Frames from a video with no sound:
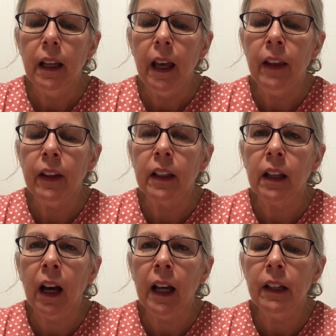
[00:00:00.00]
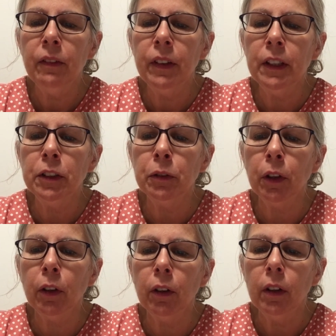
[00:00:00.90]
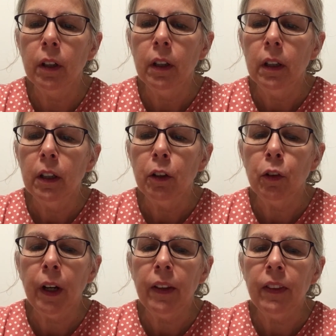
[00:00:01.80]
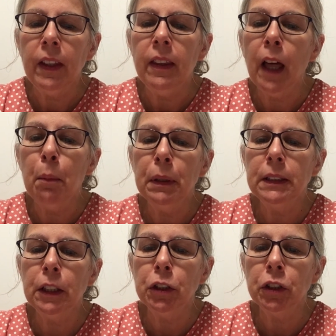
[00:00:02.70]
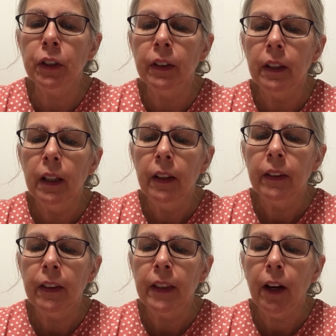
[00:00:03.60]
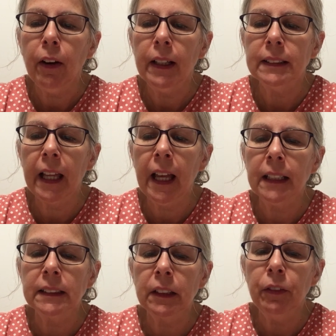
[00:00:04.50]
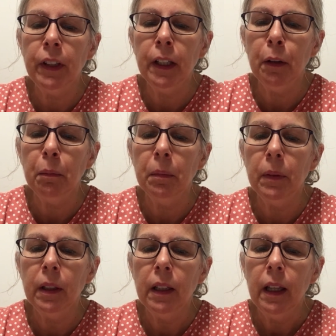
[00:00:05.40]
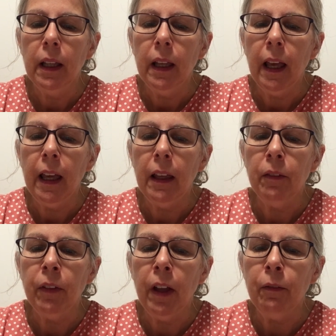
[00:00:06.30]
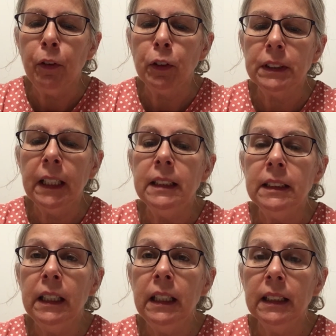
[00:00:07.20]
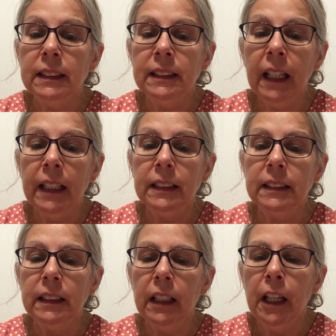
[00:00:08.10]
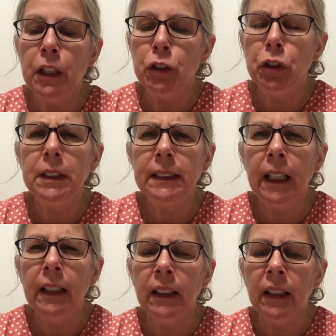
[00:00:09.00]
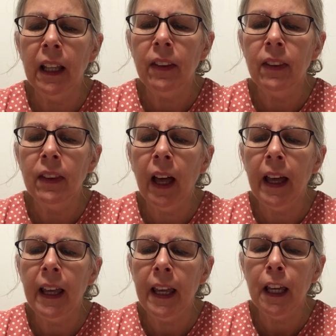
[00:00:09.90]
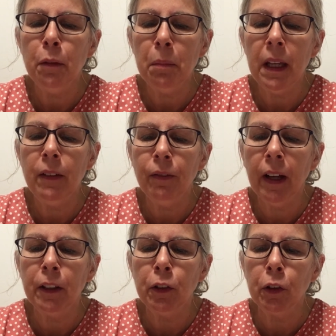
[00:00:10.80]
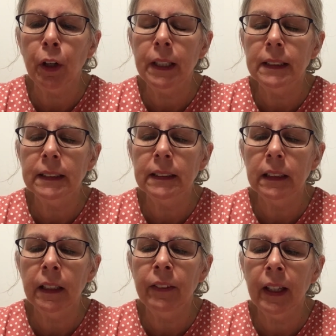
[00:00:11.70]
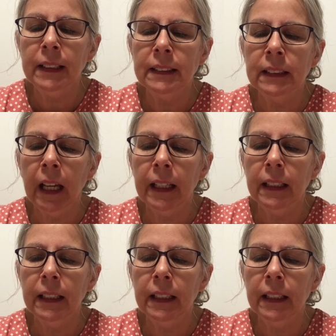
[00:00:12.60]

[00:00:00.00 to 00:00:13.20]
and the God of Israel grant thee thy petition that thou hast asked of him. In verse 18 it says, and she said, let thy handmaid find grace in thy sight.